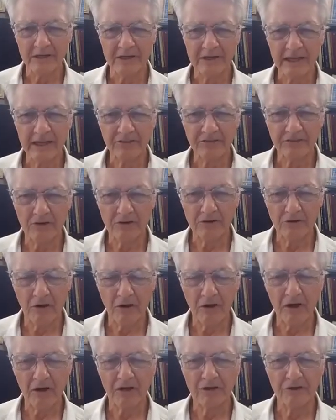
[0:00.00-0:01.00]
D as in
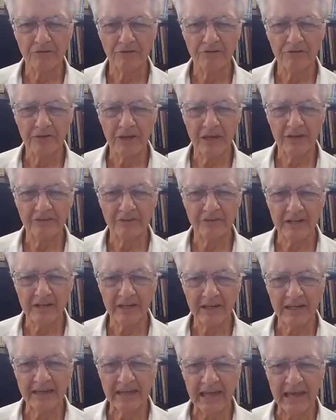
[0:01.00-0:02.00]
dog, C as
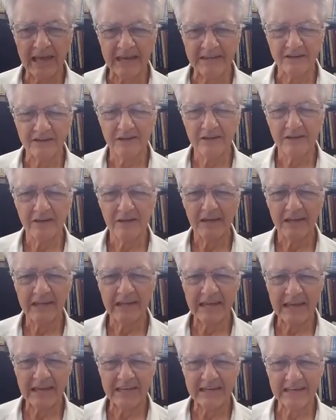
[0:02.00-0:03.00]
in cat,
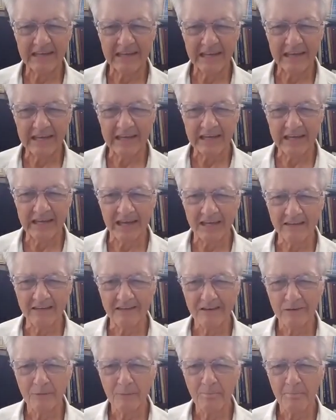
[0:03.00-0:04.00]
Ken, K-E-N,
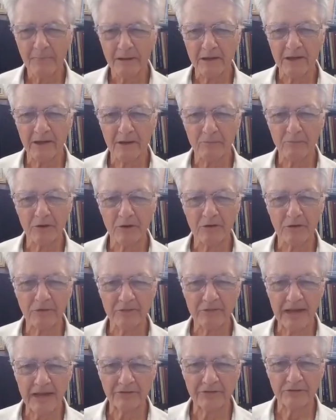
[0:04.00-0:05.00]
the number
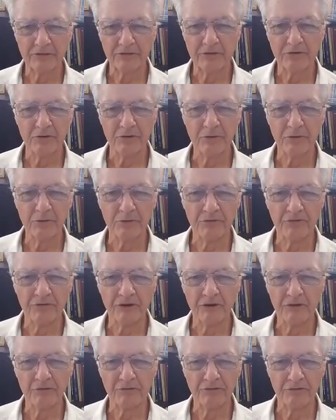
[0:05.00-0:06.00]
2000,
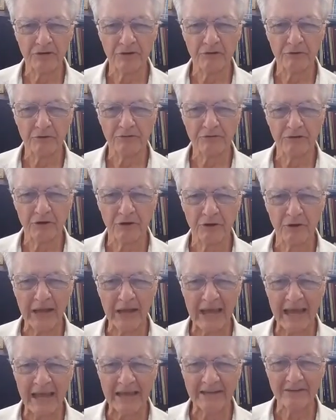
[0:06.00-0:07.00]
2000
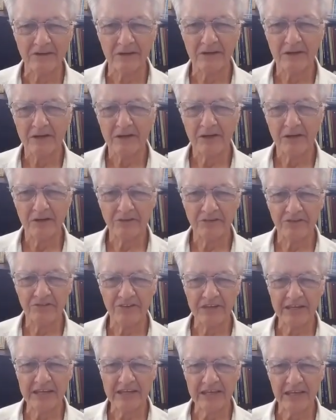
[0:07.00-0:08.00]
at
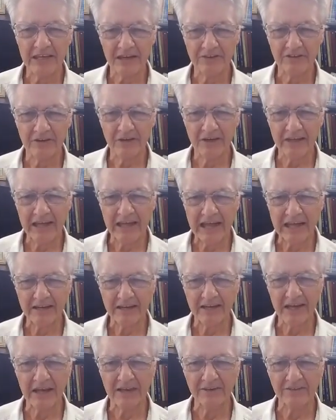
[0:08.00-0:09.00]
C as in cat,
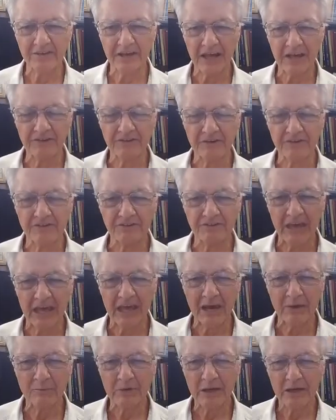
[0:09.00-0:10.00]
S as in
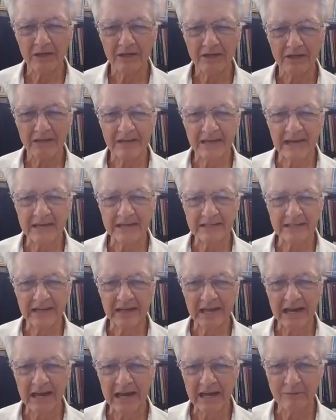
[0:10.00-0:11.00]

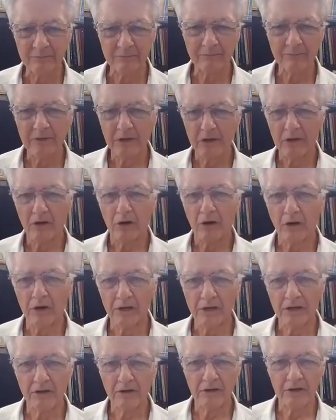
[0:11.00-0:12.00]
Sam.com, or
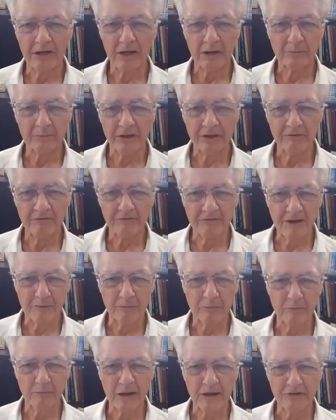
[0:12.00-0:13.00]
you can look up the
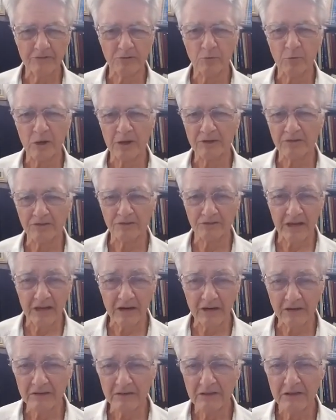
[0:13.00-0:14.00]
Fibromyalgia Wellness
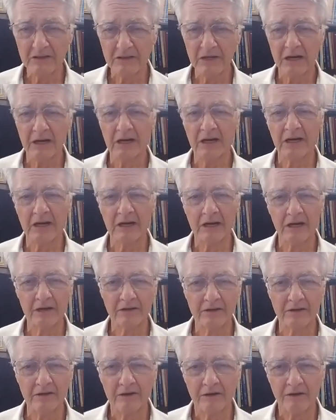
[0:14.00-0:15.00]
Center,
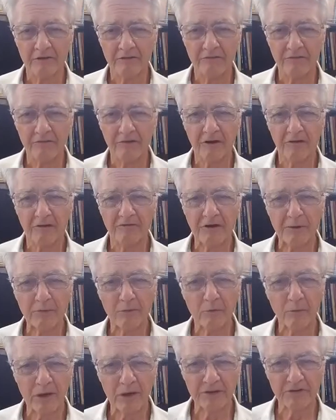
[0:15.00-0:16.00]

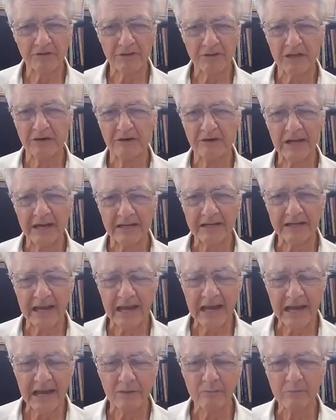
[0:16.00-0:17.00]

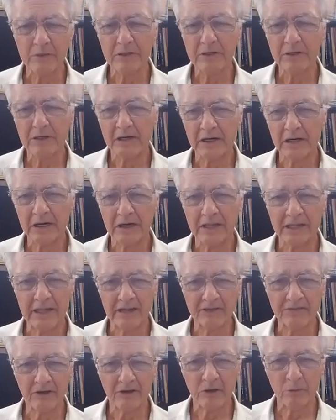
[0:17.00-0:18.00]
fibrowellnesscenter.com.
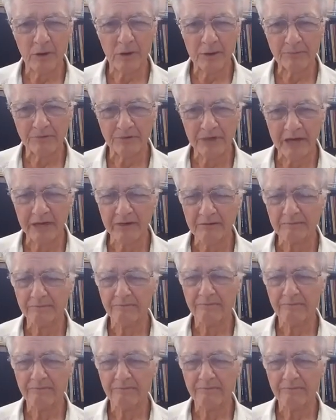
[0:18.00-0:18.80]
That's our website.